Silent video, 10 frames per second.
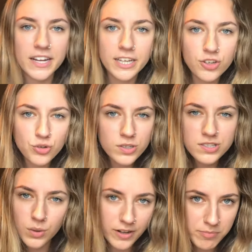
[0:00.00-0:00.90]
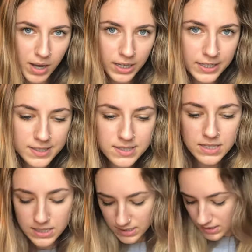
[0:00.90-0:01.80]
Nike shorts don't have pockets.
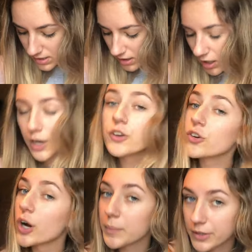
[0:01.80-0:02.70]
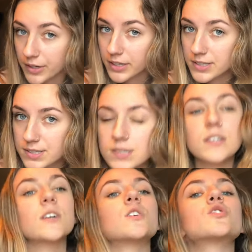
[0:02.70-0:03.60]
Under Armour does.
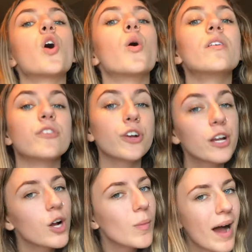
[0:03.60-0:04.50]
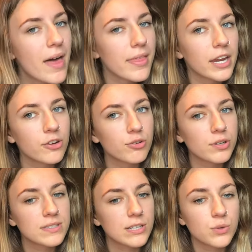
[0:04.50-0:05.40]
So if you're gonna go buy athletic
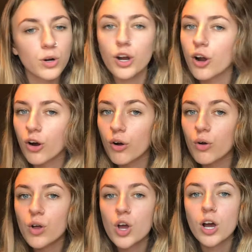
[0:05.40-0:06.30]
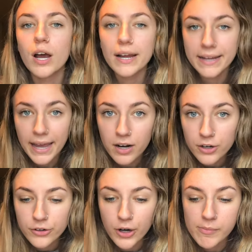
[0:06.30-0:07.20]
shorts and you are a girl, get
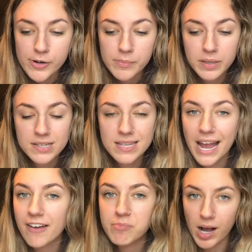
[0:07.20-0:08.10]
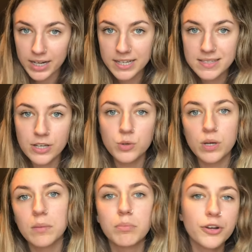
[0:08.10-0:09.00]
Under Armour because they have pockets and you
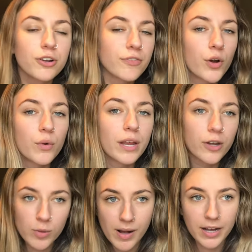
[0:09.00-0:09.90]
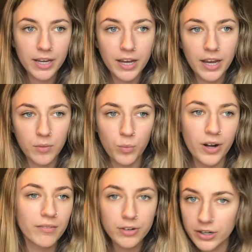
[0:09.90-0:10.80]
can put your phone in your pocket and
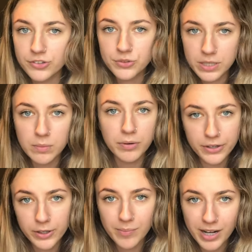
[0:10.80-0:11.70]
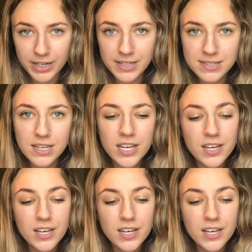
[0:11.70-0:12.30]
whatever else you need to put in your pockets.